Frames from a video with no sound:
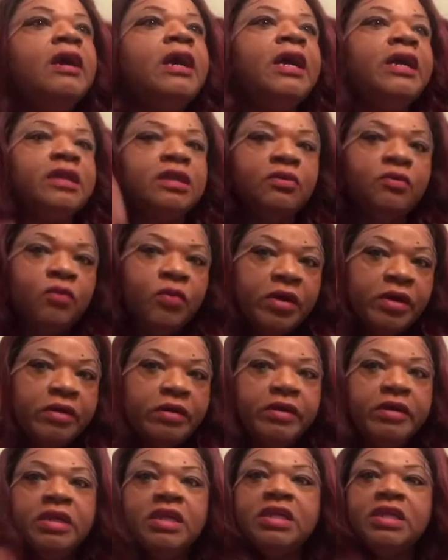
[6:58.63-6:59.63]
I can wear
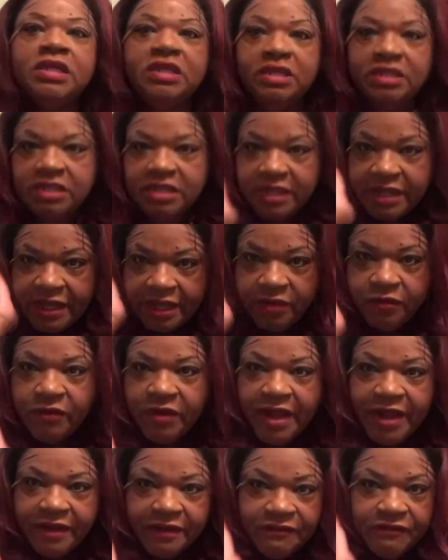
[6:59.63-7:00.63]
her any kind of
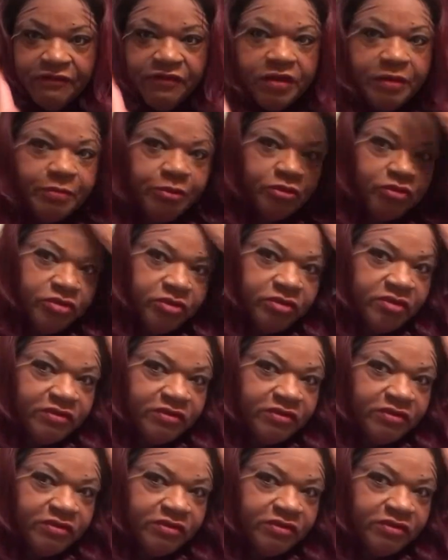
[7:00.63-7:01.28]
way. I can flip her to